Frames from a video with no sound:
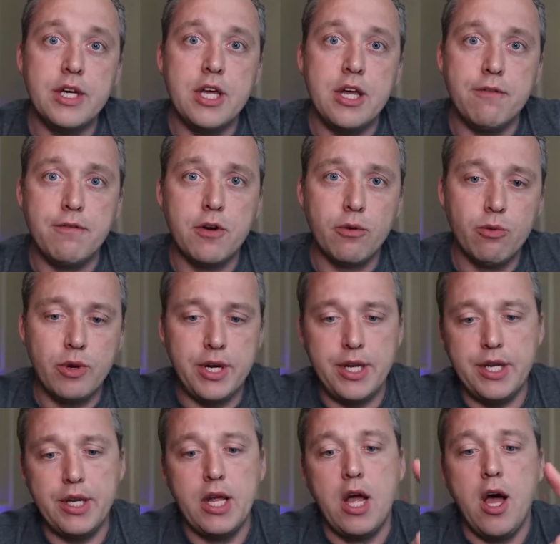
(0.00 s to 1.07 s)
If you're
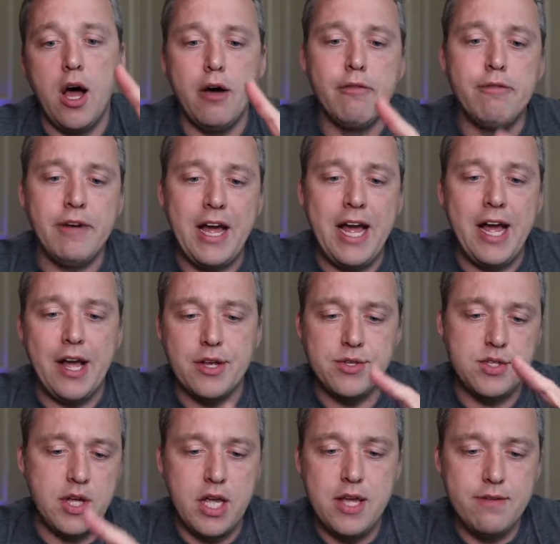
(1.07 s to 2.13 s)
running
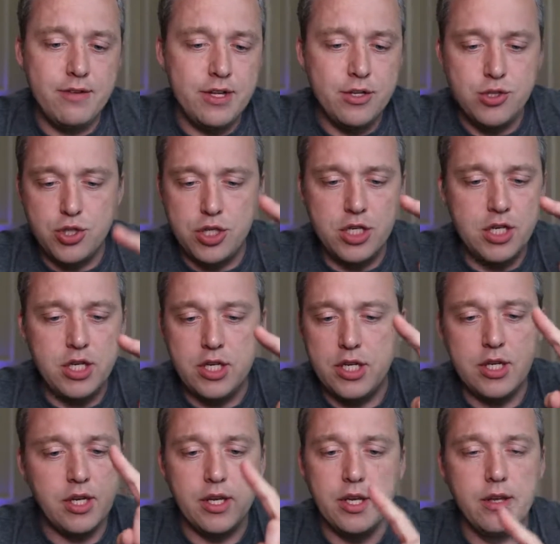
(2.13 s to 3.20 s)
Avast,
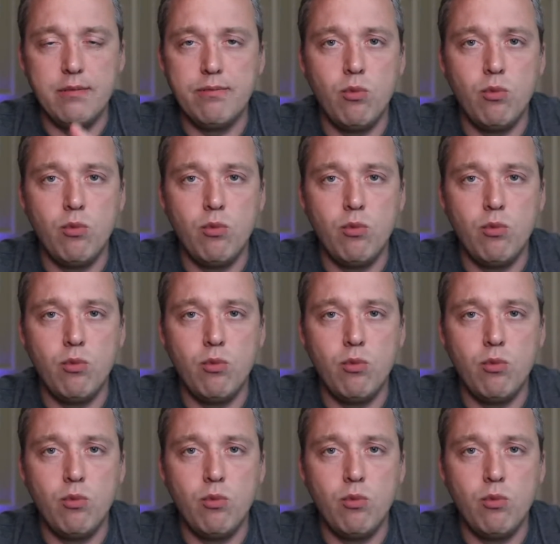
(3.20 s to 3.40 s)
AVG,